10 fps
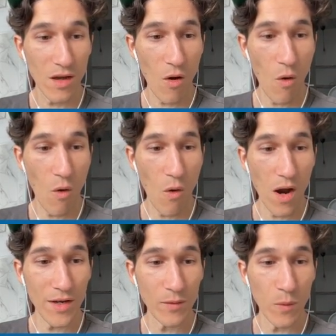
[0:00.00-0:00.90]
Oh,
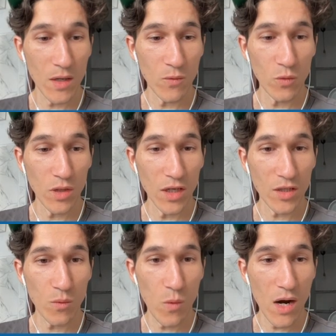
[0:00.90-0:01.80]
I need one wood,
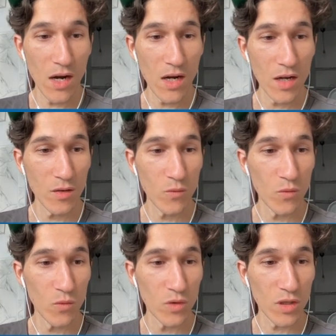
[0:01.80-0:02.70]
guys. One
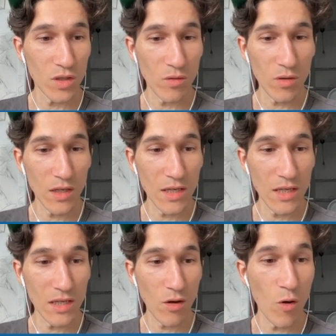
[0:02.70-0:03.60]
wood is all I
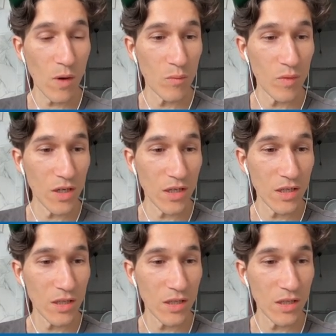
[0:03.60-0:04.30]
need. Oh, one brick.